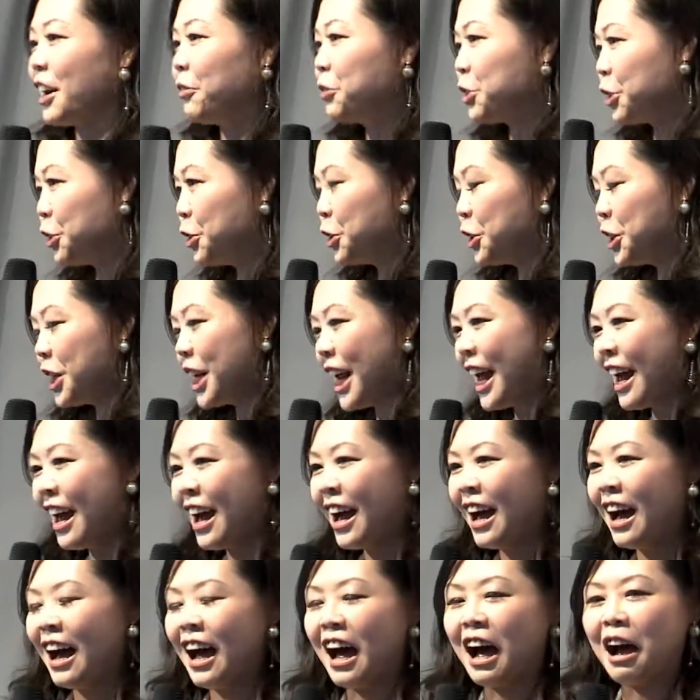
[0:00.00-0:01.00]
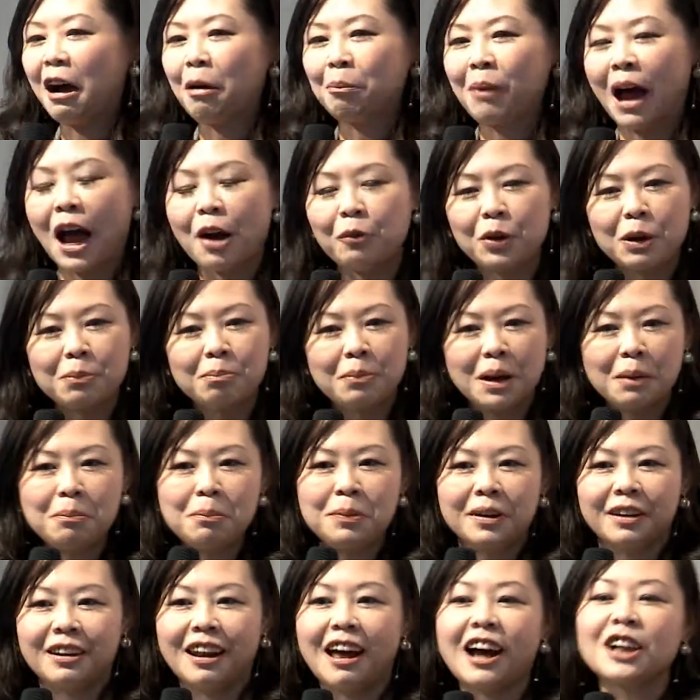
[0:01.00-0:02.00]
afternoon. I
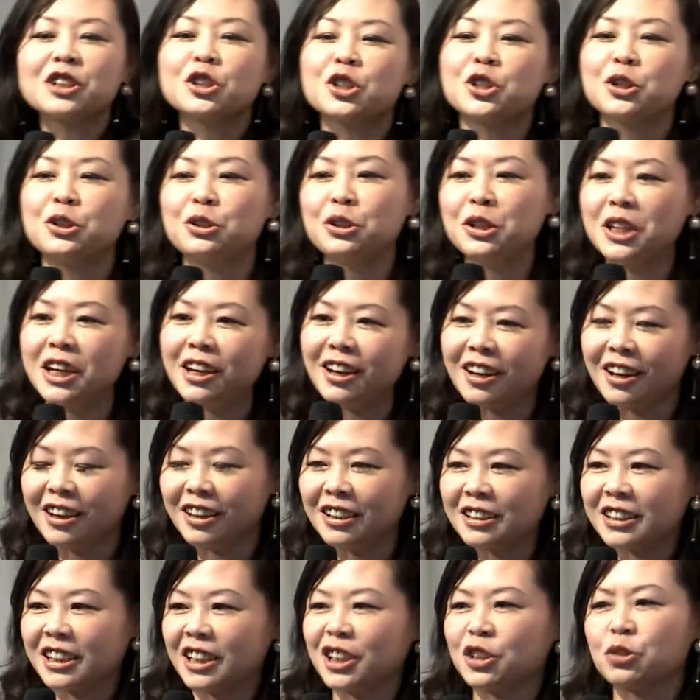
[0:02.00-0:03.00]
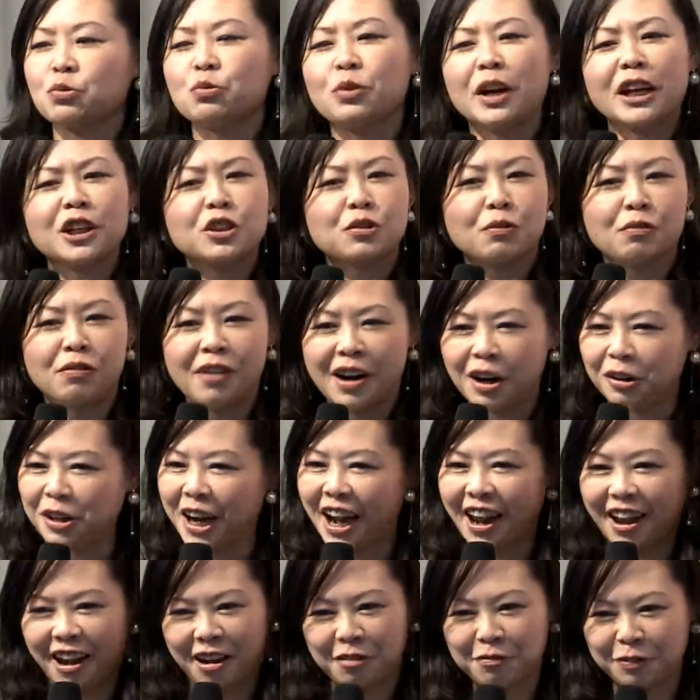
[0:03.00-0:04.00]
remember last 2 years, it's rained
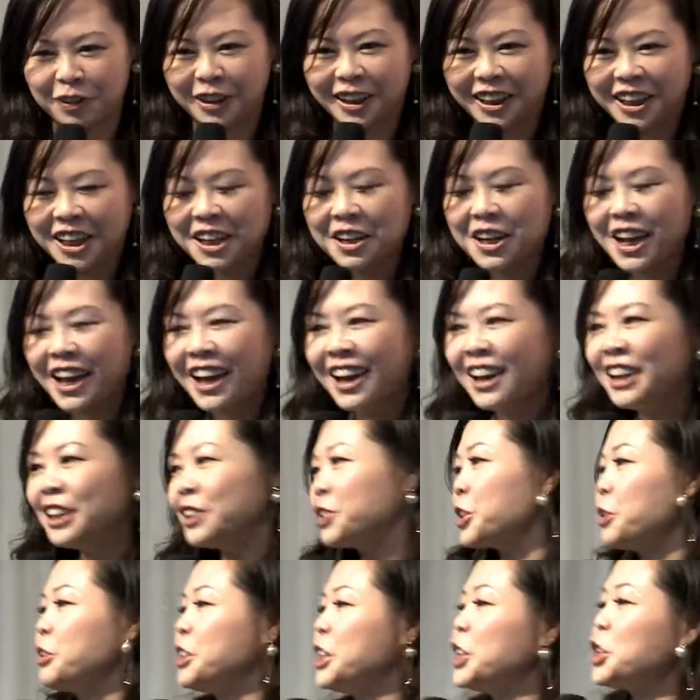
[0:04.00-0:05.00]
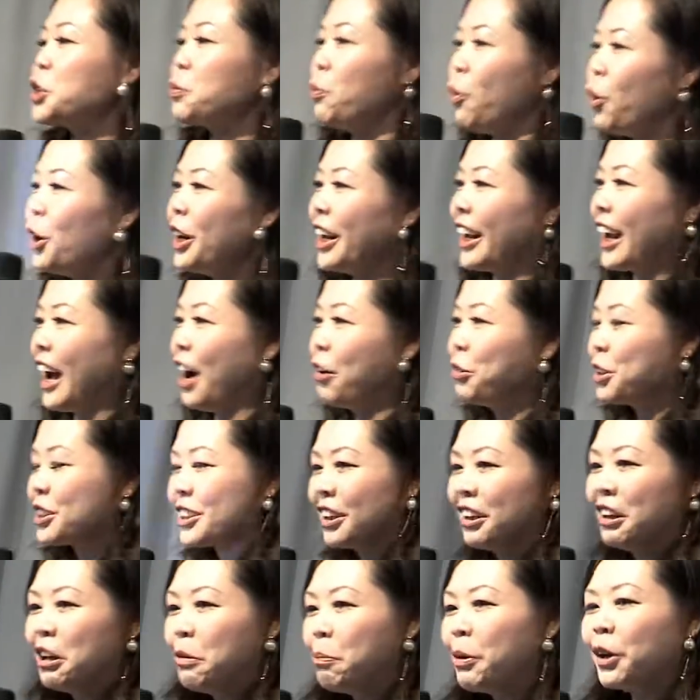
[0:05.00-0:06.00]
very heavily. So this morning, I was
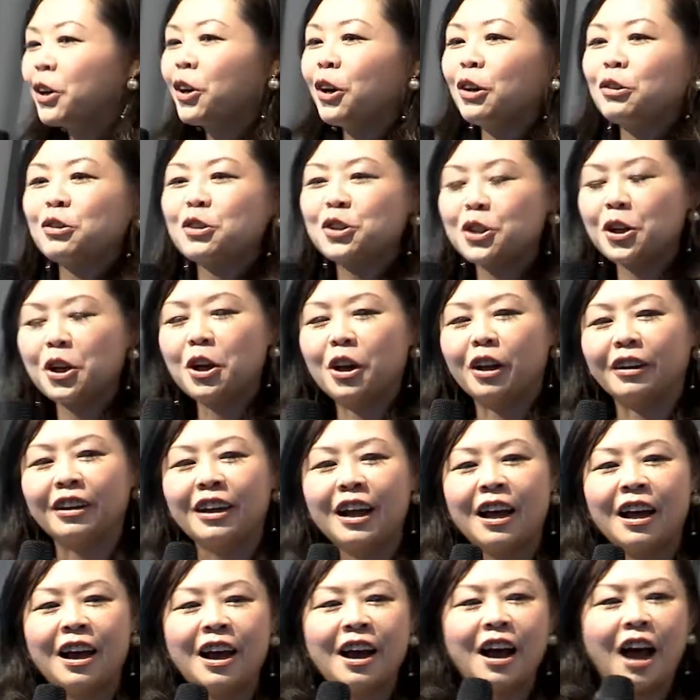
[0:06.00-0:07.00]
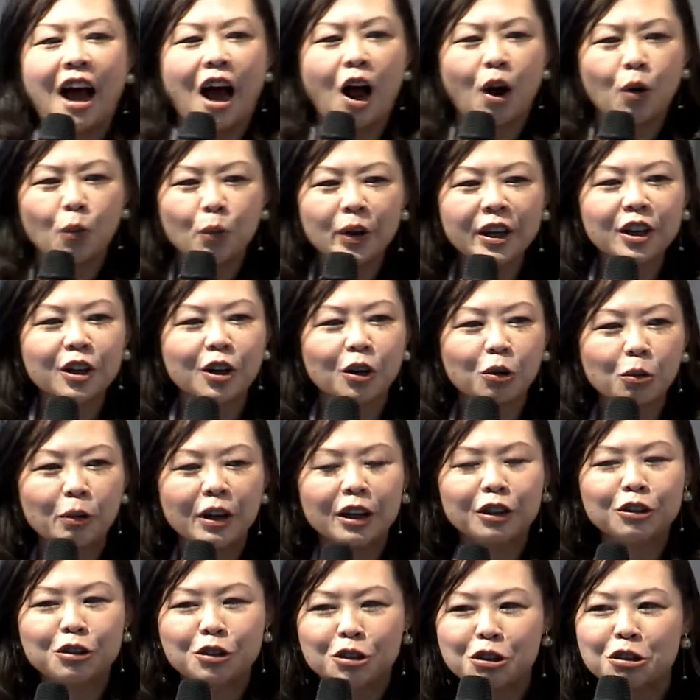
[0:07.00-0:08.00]
a little bit concerned. Are we
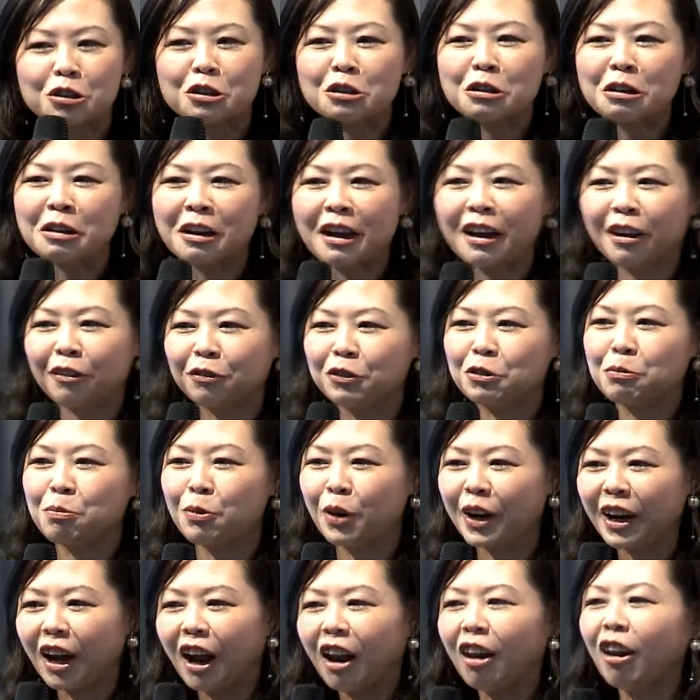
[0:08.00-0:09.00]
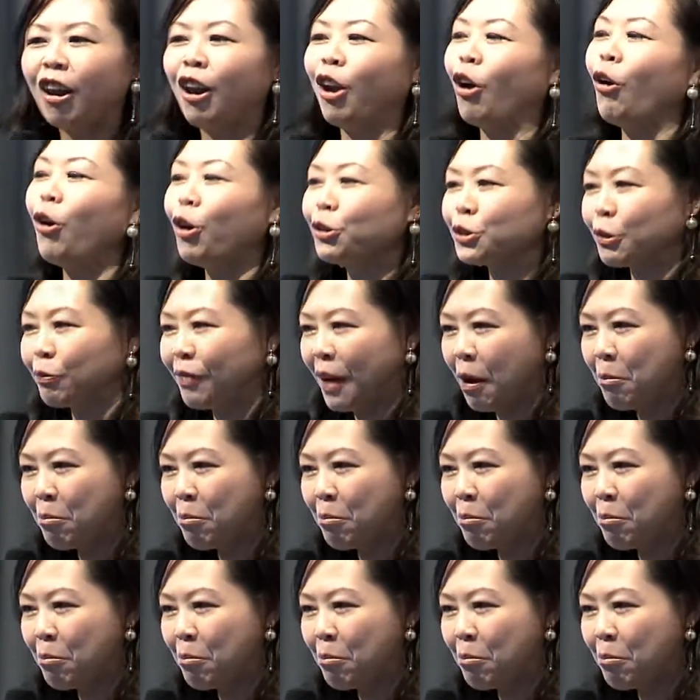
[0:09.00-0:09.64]
going to have to bring a lot of